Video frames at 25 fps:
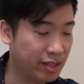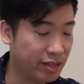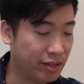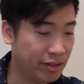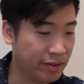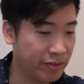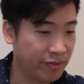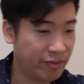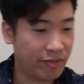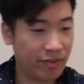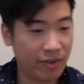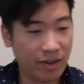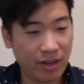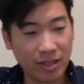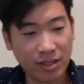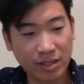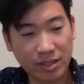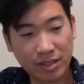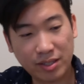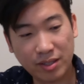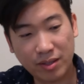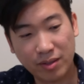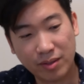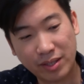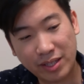in front,
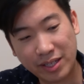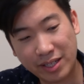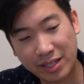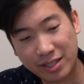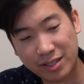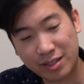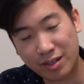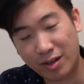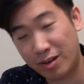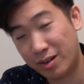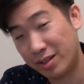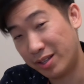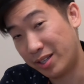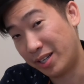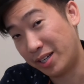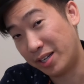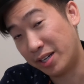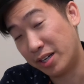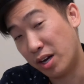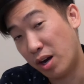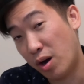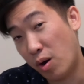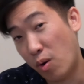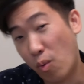so these are the